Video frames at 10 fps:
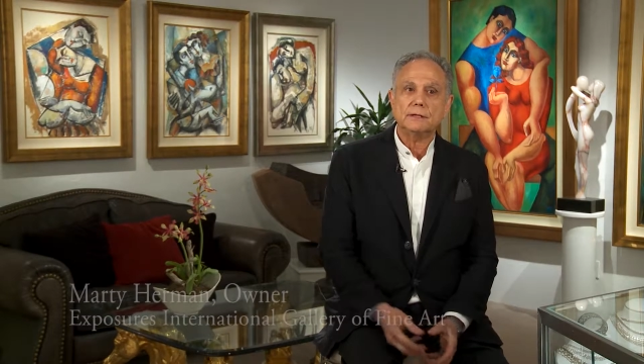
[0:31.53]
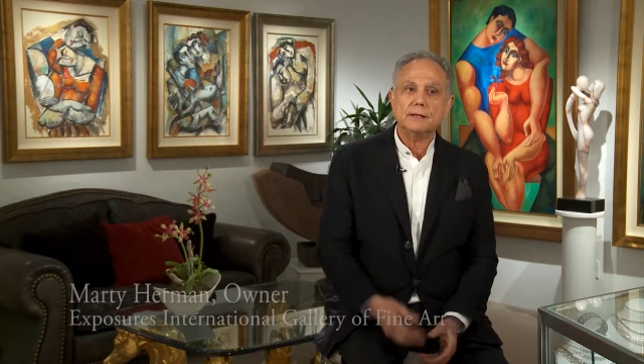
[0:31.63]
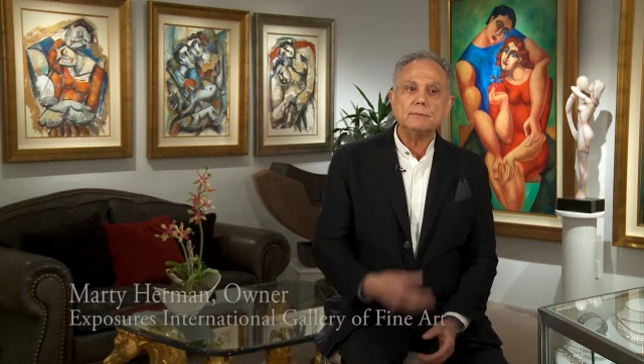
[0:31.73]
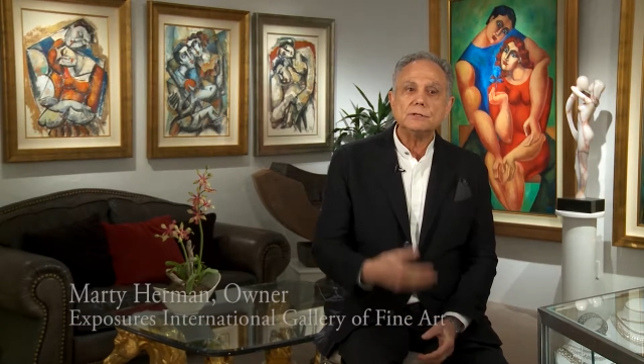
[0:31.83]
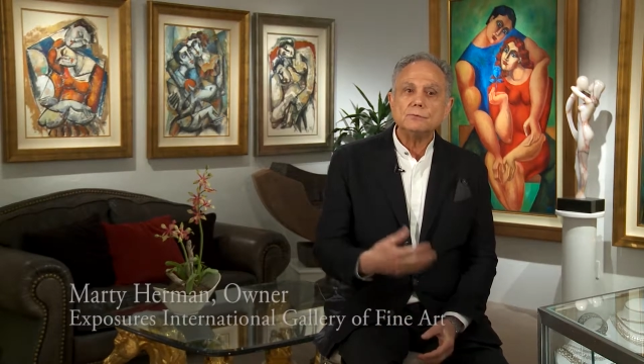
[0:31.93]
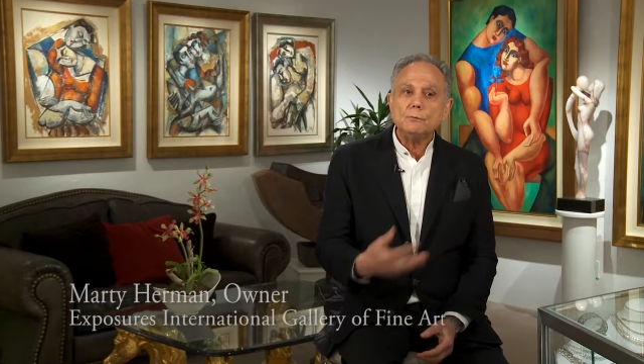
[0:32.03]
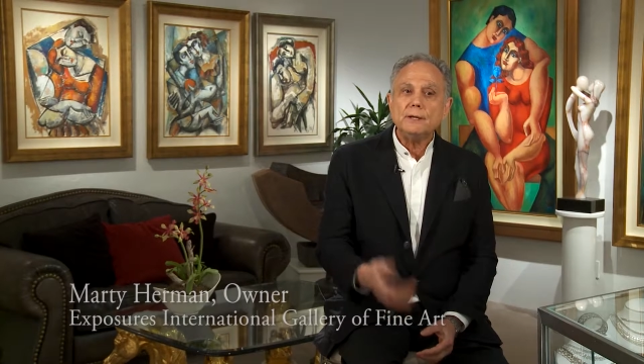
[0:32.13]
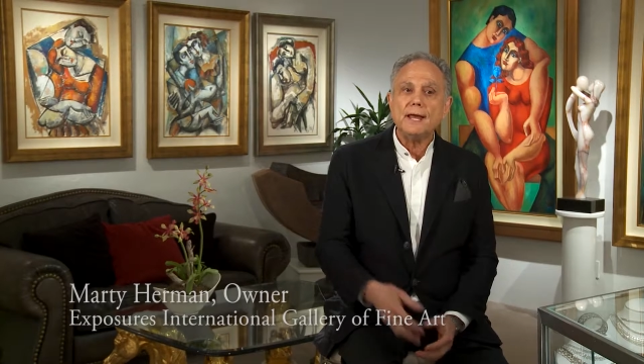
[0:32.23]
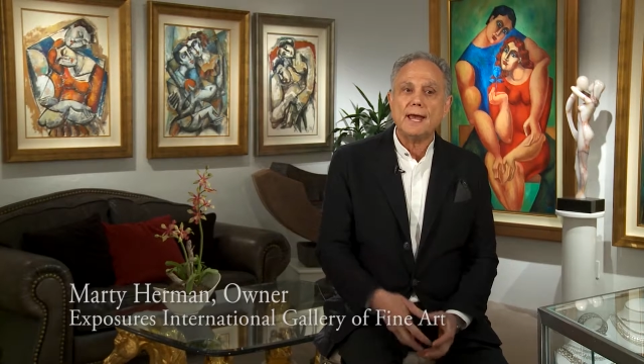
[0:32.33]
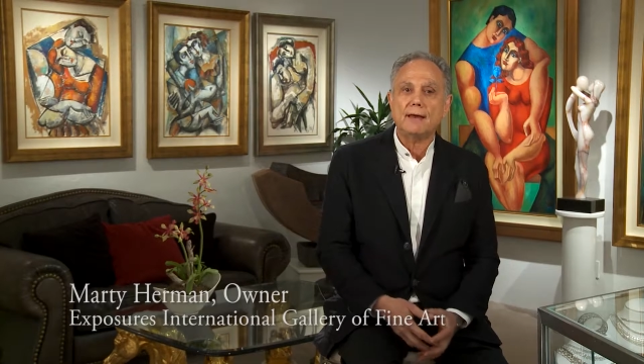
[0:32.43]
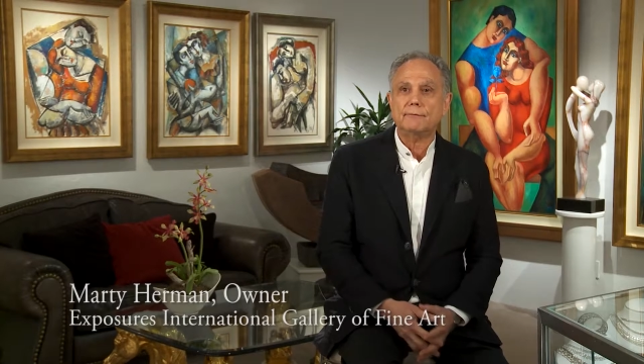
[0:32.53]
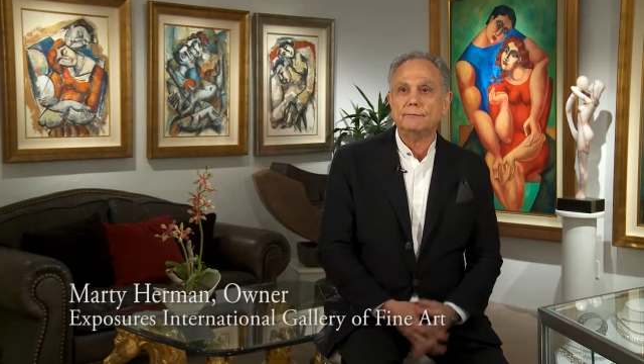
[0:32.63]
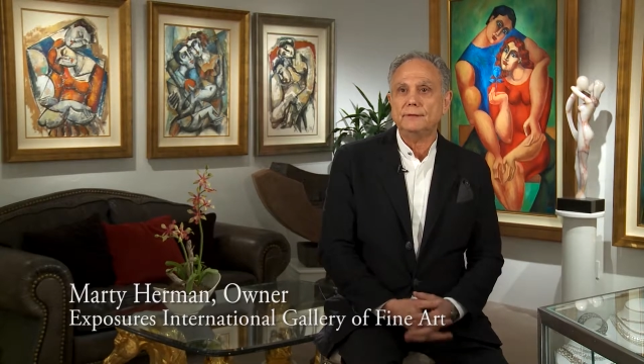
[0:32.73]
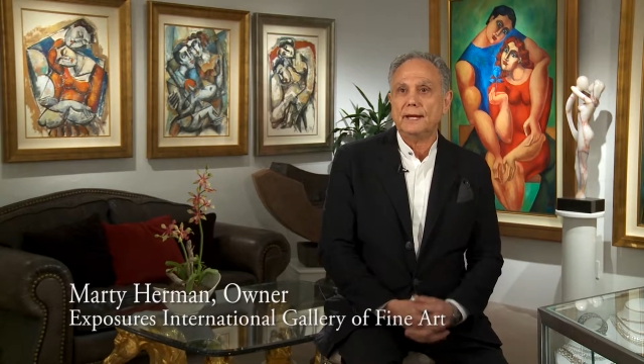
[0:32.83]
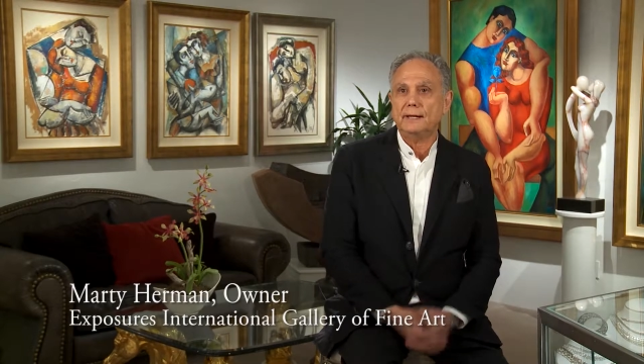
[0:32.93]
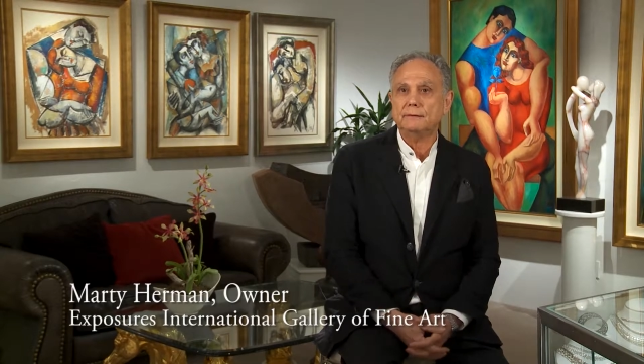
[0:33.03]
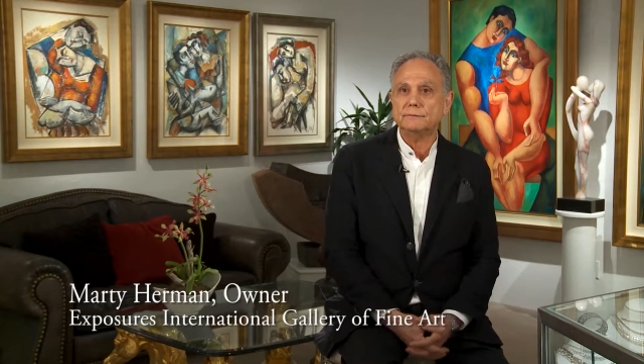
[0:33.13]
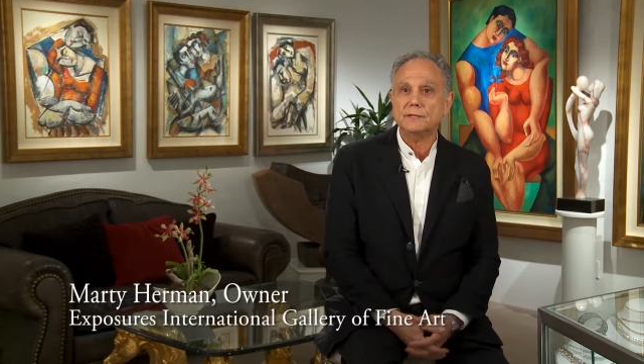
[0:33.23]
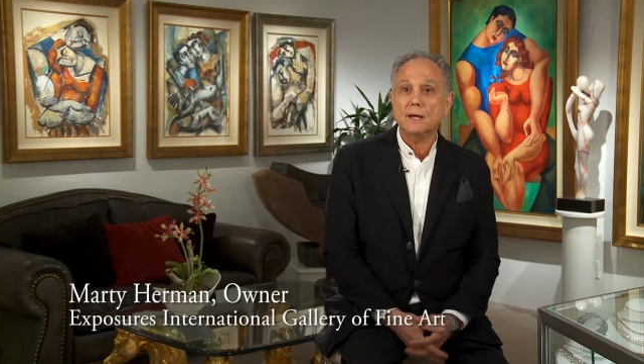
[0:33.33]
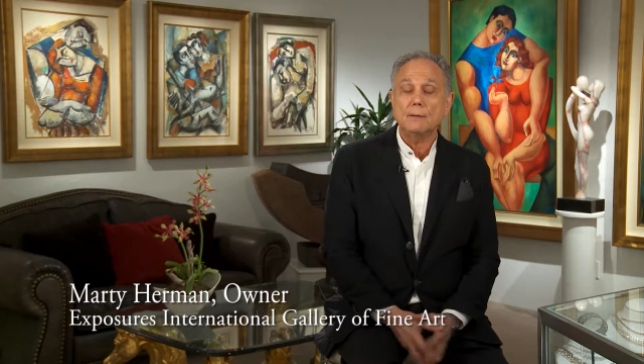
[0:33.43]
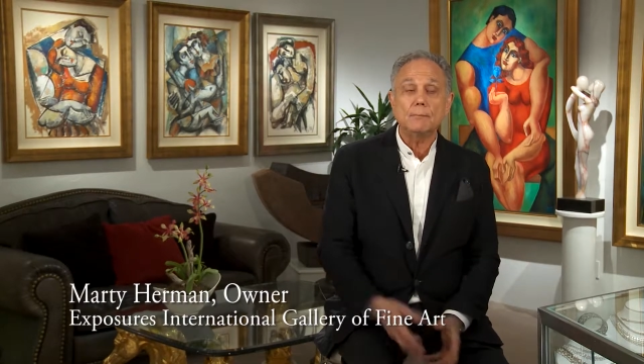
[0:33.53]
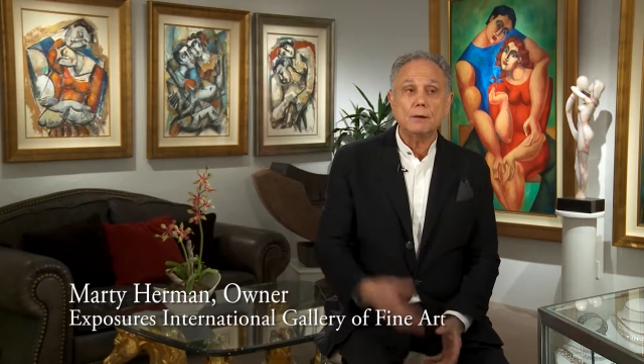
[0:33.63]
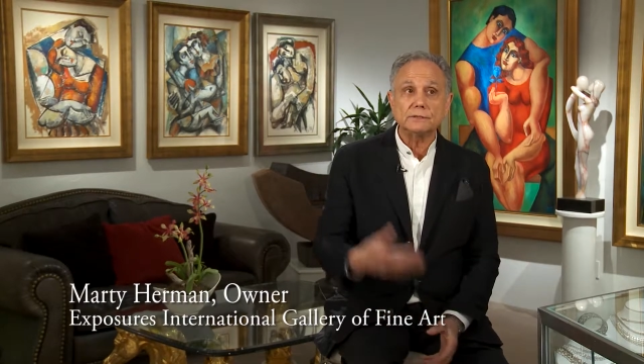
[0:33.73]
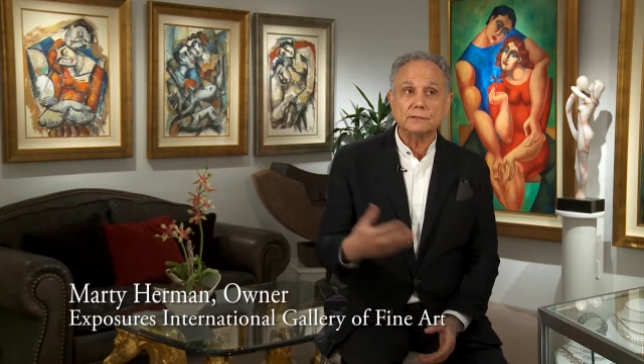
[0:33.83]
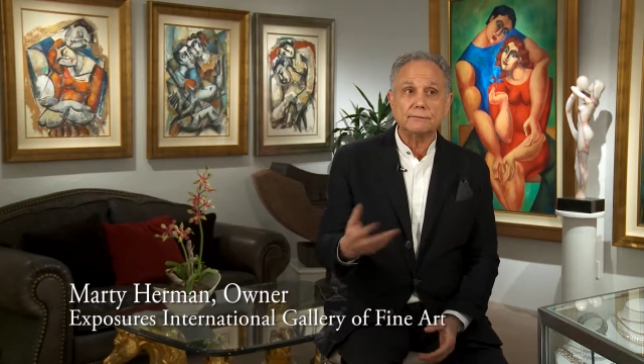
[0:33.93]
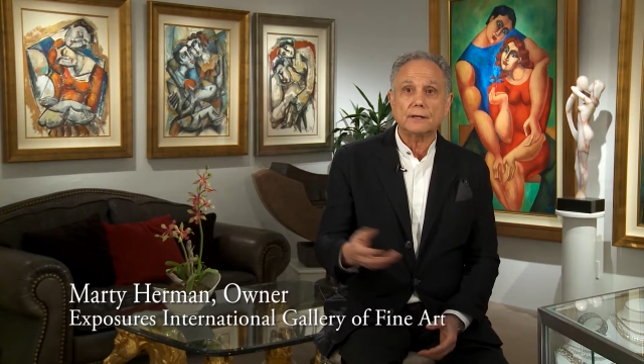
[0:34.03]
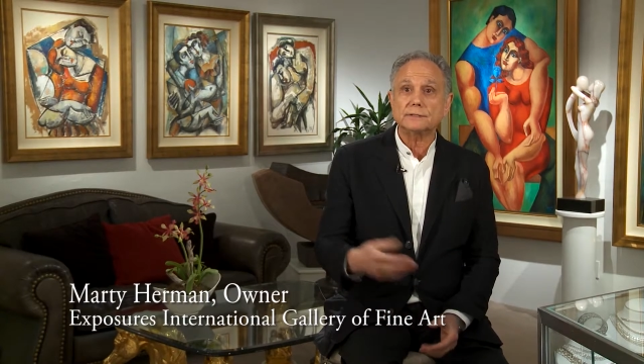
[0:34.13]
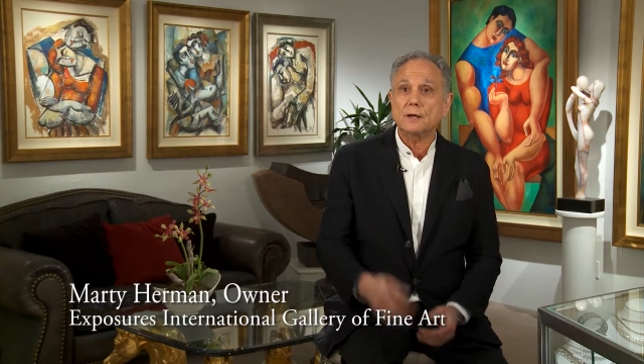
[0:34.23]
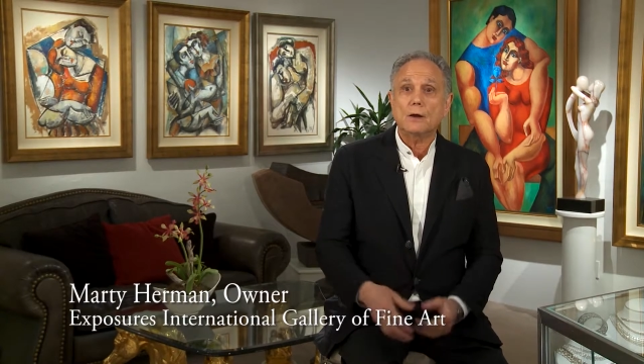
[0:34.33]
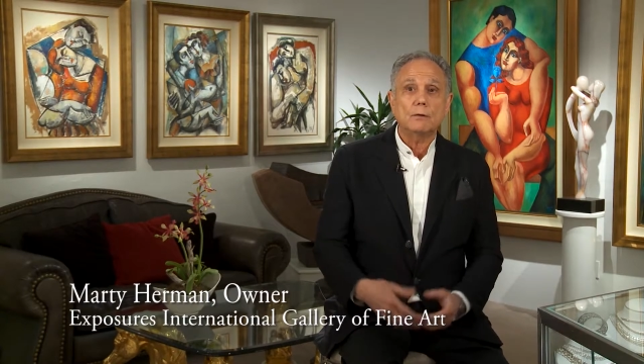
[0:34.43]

image we have of natives, most of us,